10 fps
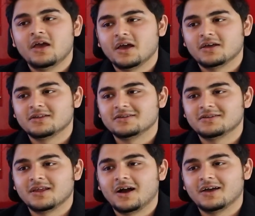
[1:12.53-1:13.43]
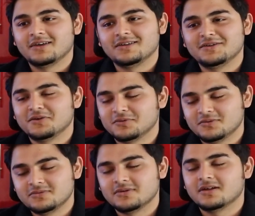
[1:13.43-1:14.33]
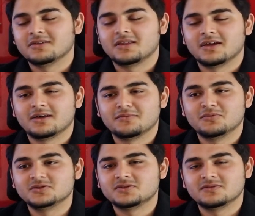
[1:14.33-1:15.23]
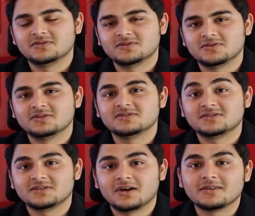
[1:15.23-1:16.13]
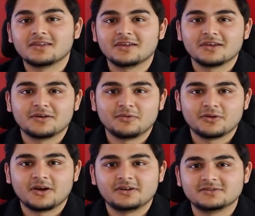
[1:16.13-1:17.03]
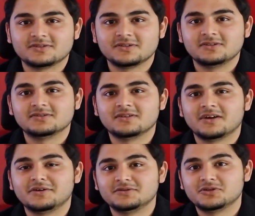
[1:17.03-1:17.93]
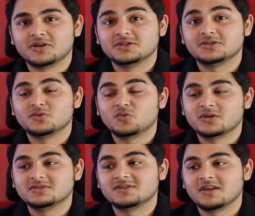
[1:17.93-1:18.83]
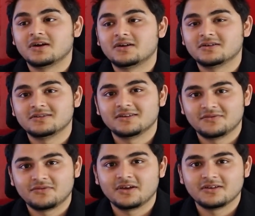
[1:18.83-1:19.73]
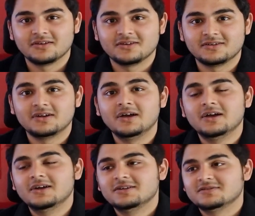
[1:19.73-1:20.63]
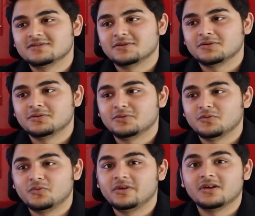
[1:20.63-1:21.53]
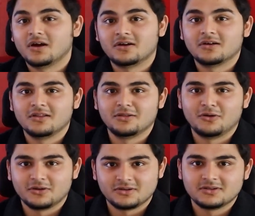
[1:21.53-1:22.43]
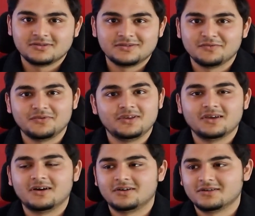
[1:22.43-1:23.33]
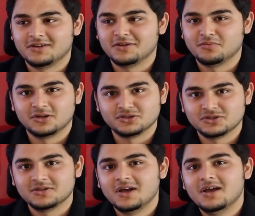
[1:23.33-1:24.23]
And I know that most of the students start thinking about higher studies and higher education once they are in their final year. So we are a lot. We are in a bunch.